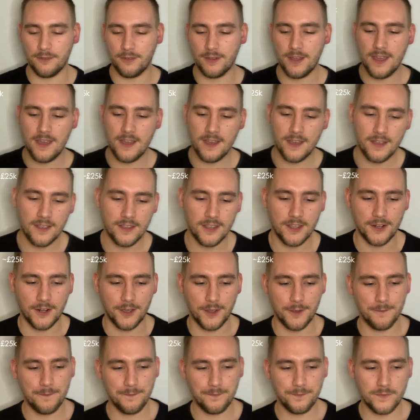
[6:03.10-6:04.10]
of
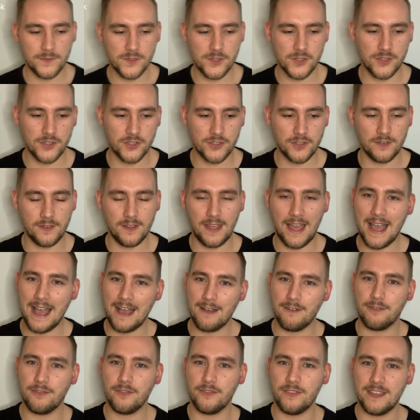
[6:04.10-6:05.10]
just
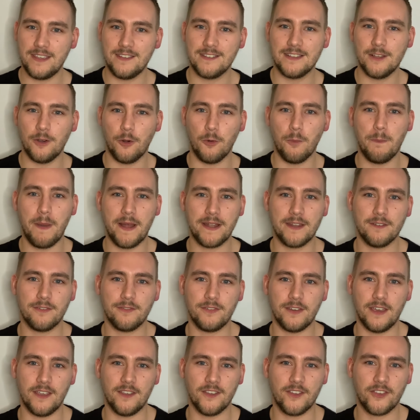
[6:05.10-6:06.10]
have these little
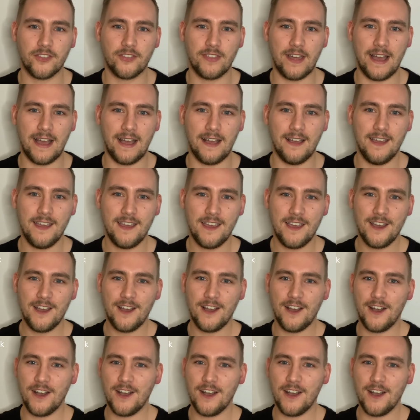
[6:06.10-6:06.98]
benefits that